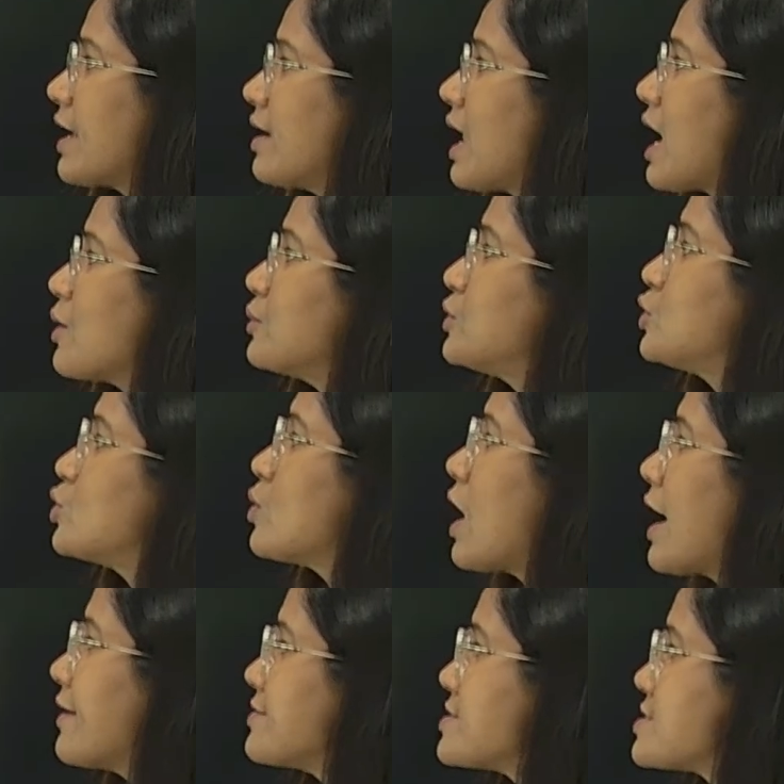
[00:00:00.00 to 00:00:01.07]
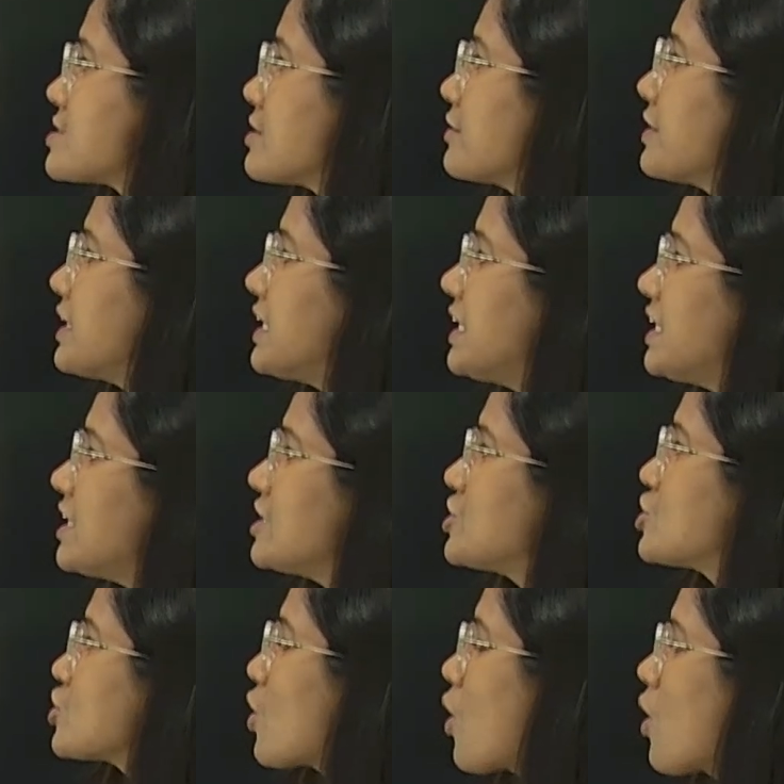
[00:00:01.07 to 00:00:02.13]
allowed to answer
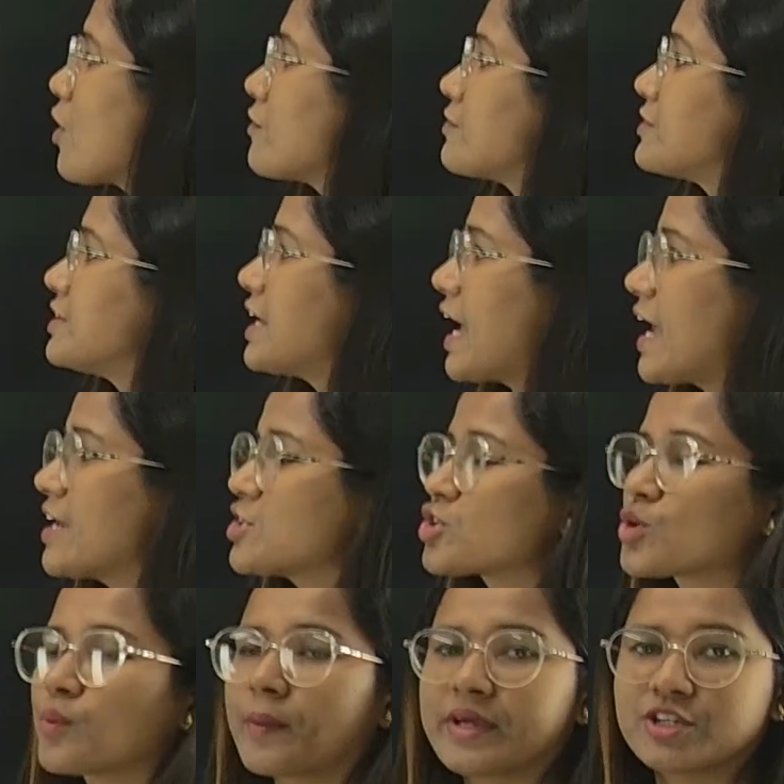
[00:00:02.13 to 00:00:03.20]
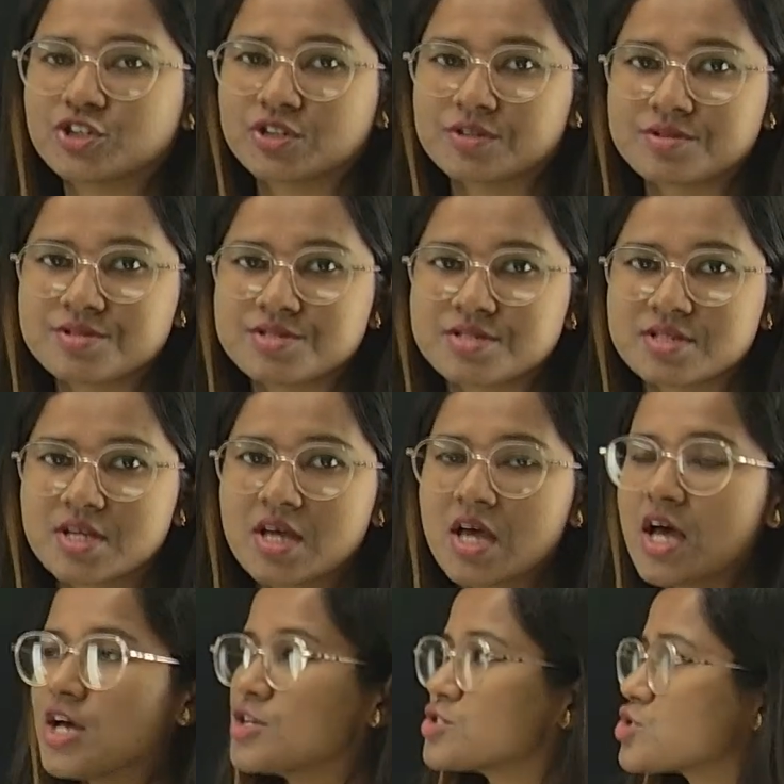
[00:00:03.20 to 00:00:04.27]
each of dash questions.
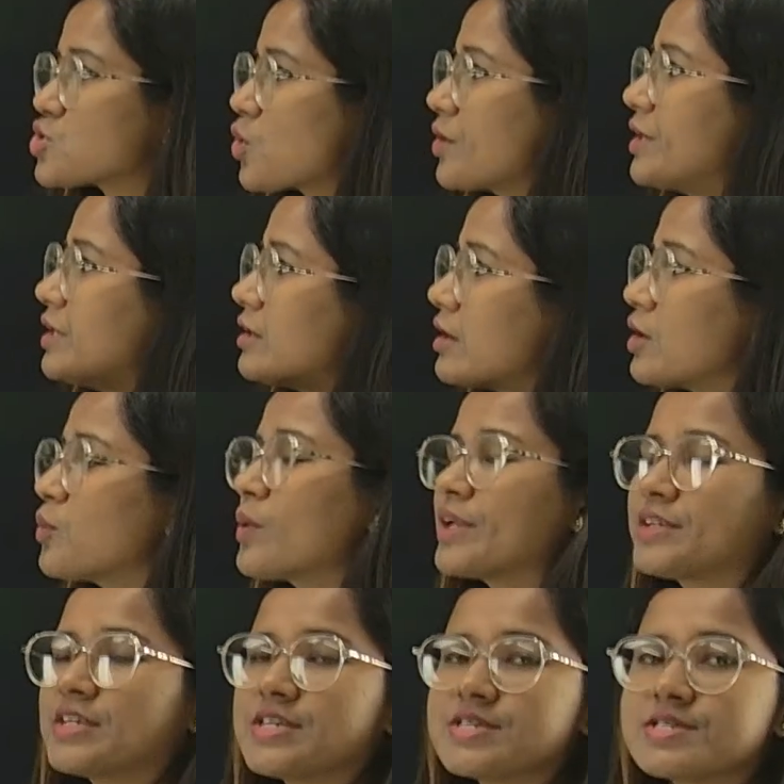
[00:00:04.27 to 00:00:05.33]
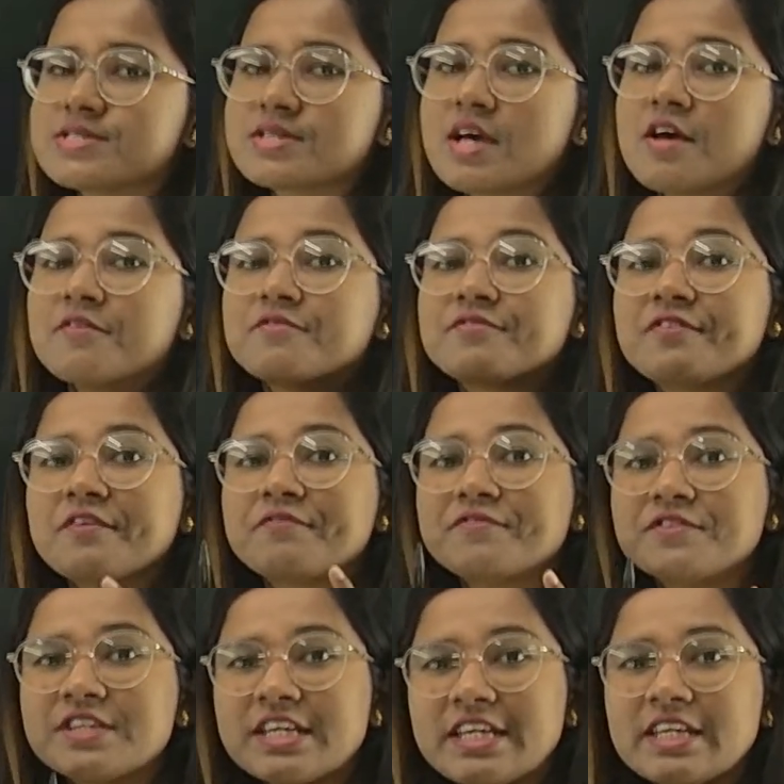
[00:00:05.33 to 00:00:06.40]
So, here what is
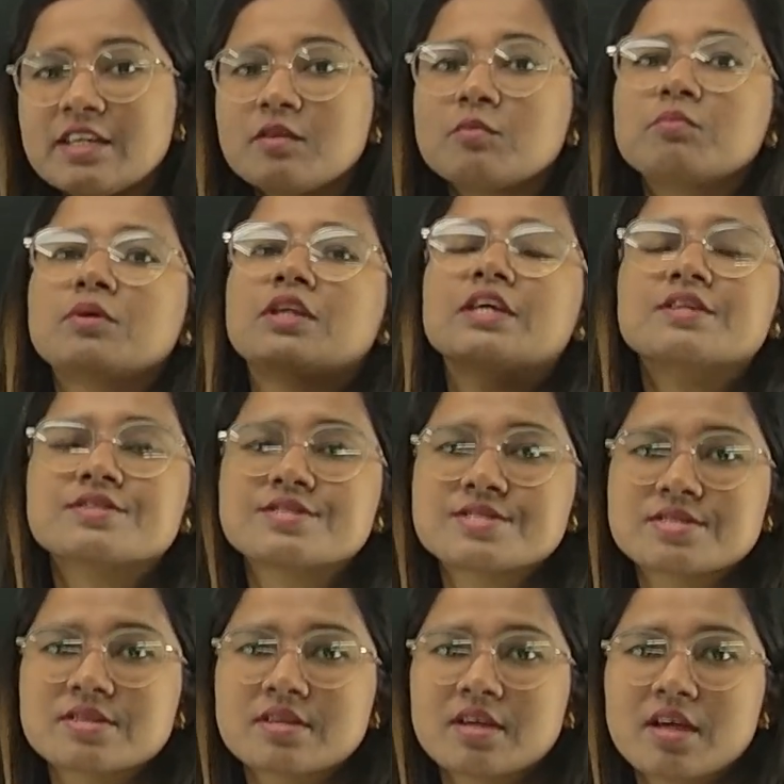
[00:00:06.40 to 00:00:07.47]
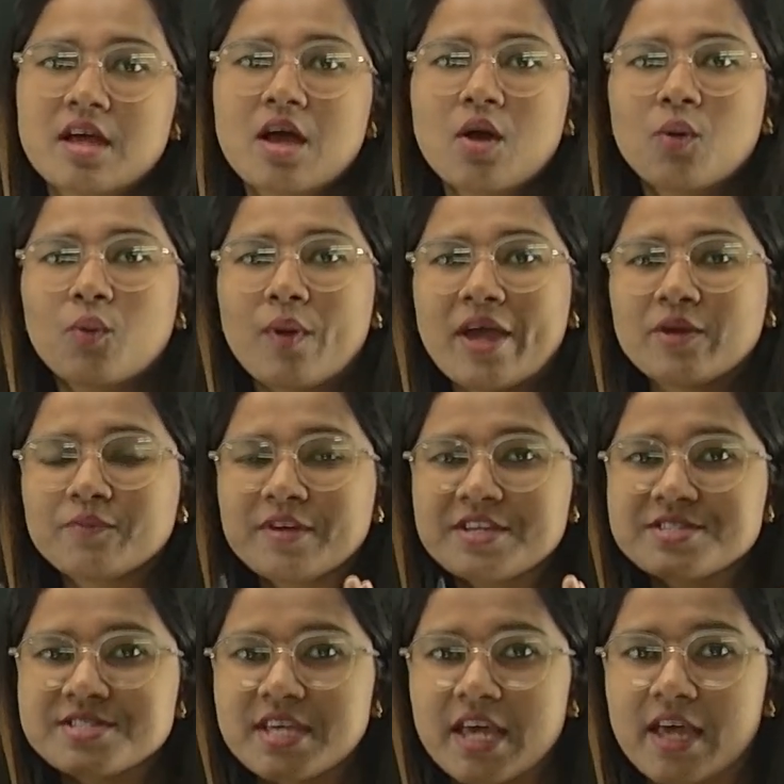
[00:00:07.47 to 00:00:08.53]
15 minutes? When we
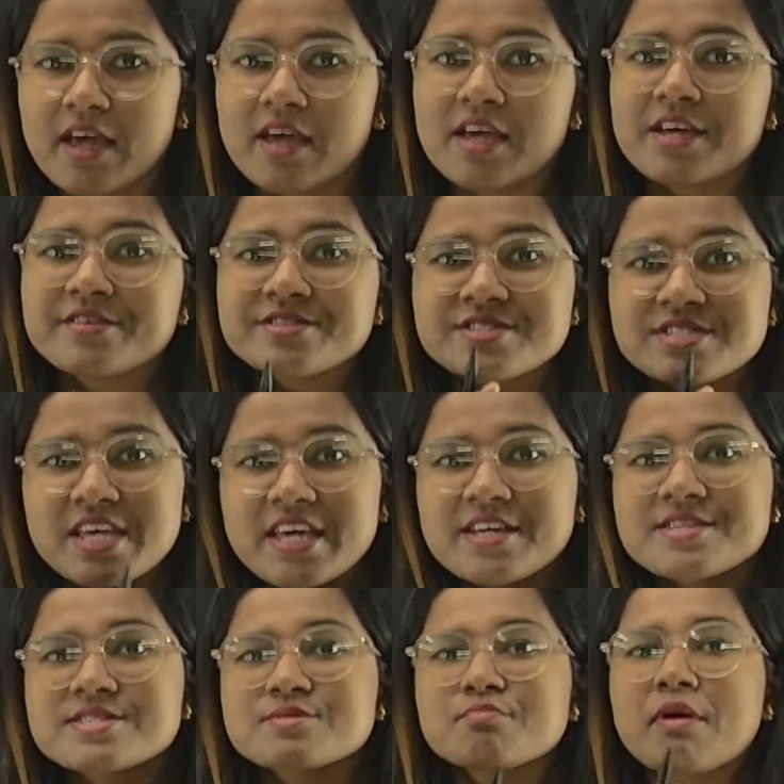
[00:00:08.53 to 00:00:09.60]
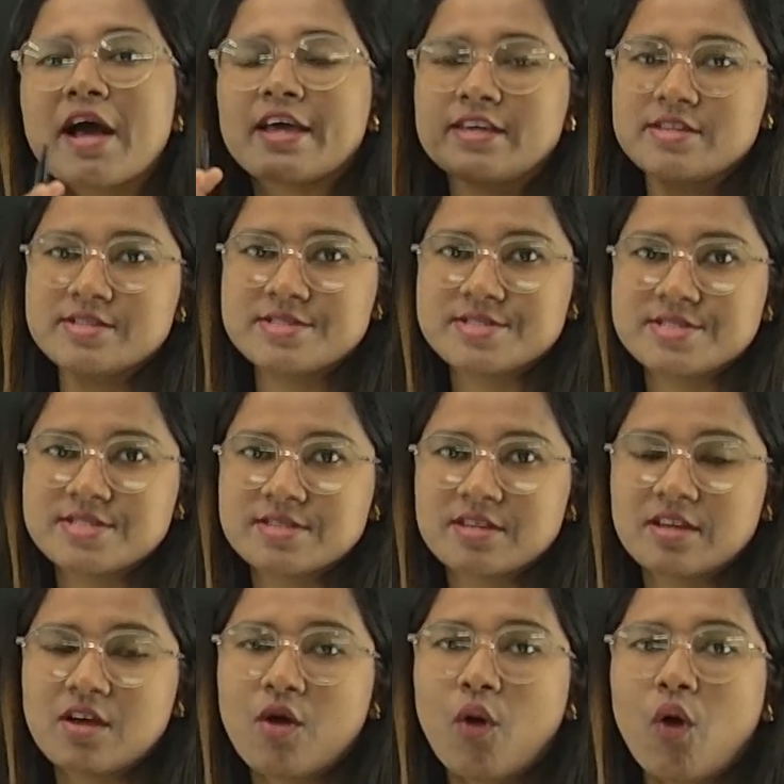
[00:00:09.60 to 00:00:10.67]
say 6 miles,
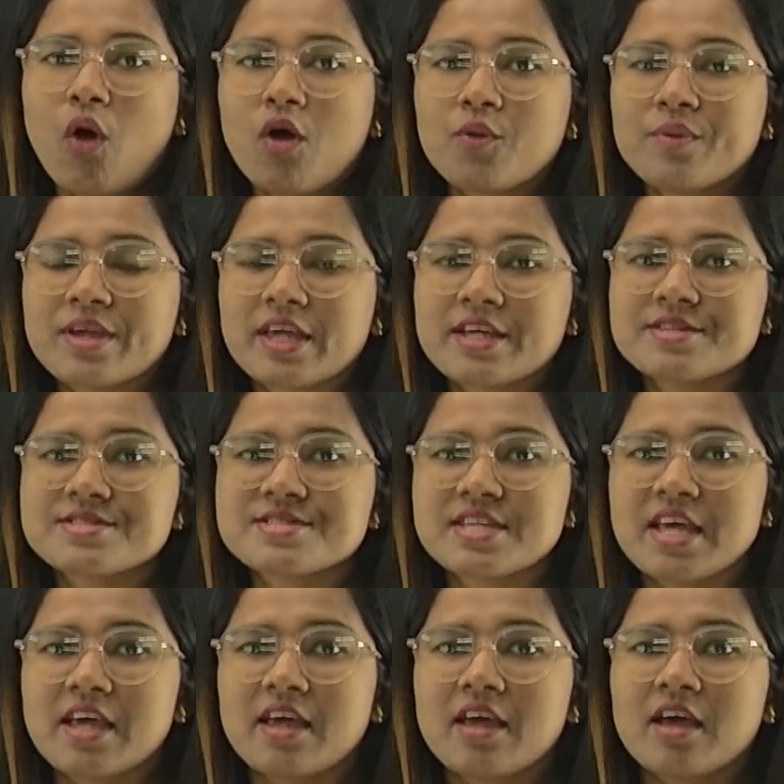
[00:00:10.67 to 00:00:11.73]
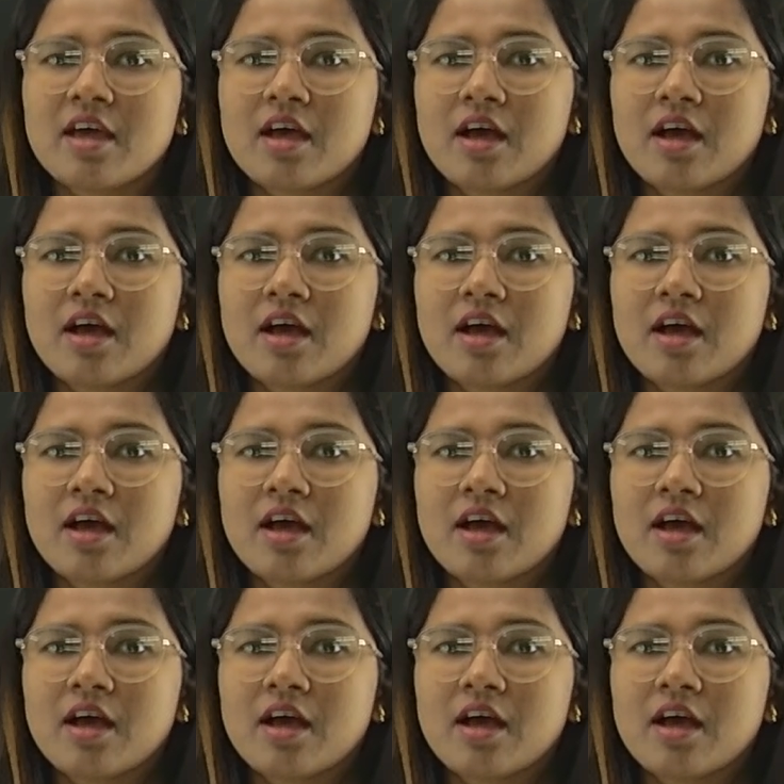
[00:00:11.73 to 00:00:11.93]
or we can say